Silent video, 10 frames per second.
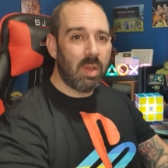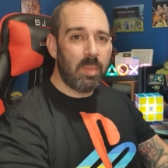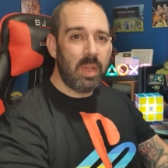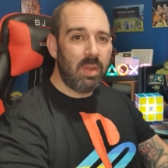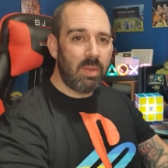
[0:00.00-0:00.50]
I
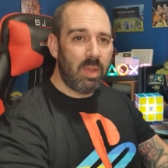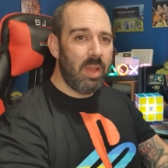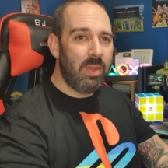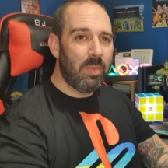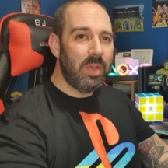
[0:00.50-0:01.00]
mean,
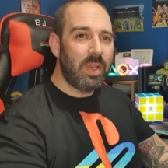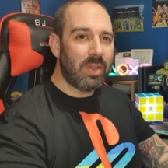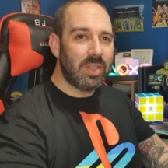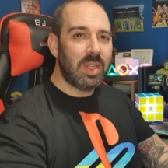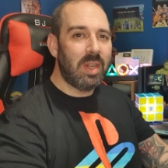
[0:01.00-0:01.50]
when you
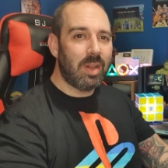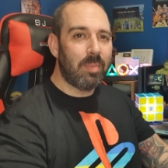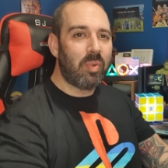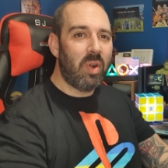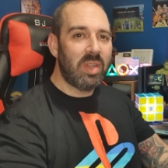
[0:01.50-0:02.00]
consider the
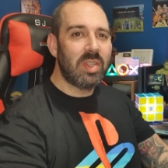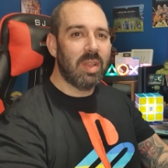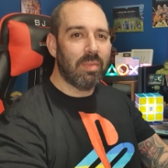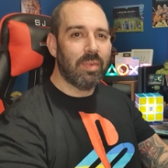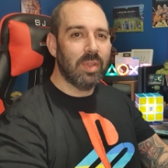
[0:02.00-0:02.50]
price
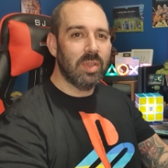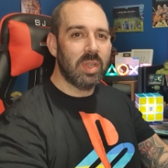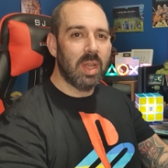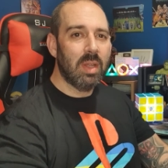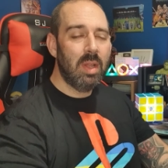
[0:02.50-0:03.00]
difference
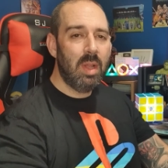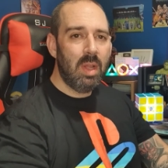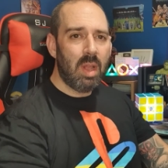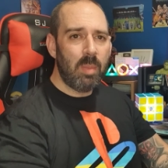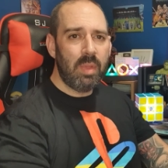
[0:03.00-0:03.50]
here,
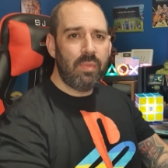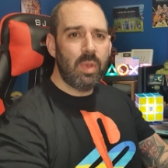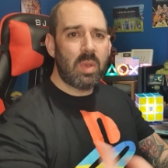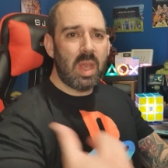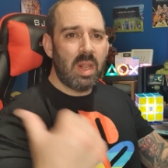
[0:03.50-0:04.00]
I mean, if
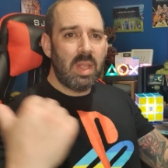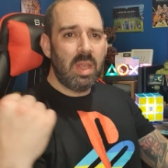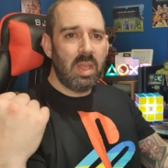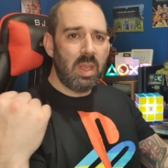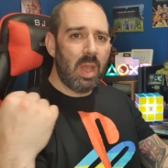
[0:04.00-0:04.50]
you get
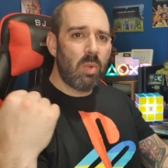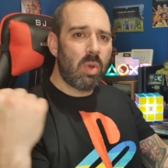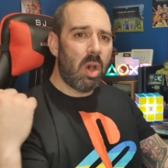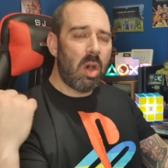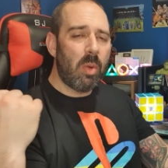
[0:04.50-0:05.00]
the
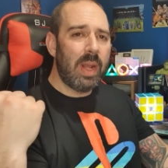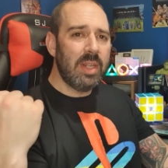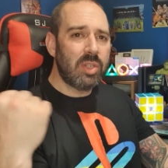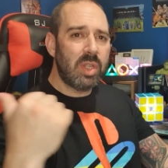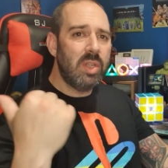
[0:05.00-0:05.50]
Elgato
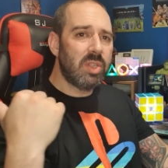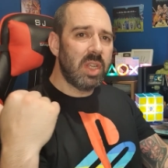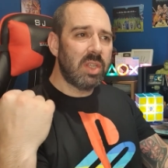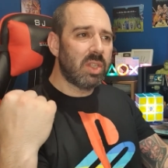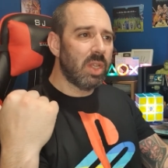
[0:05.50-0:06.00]

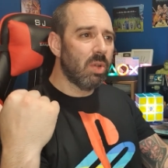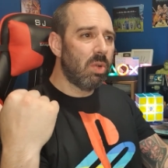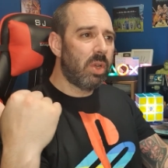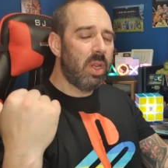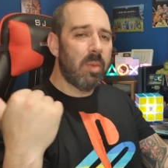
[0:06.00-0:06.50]
HD60, you're
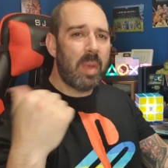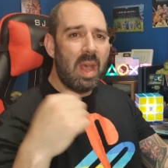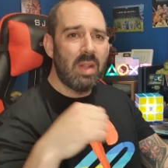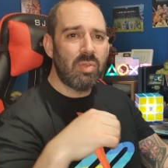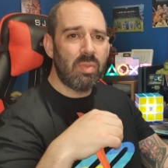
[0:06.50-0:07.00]
looking at
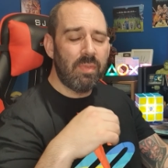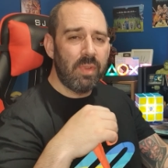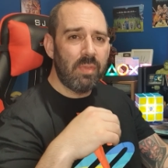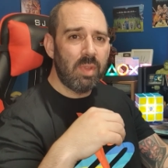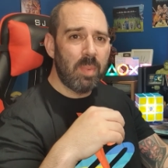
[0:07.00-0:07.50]
about
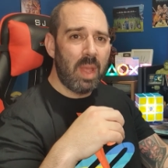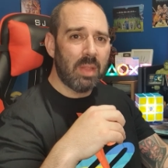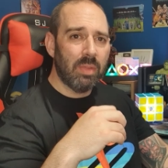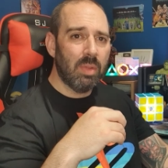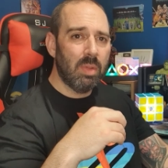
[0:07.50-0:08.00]
£150.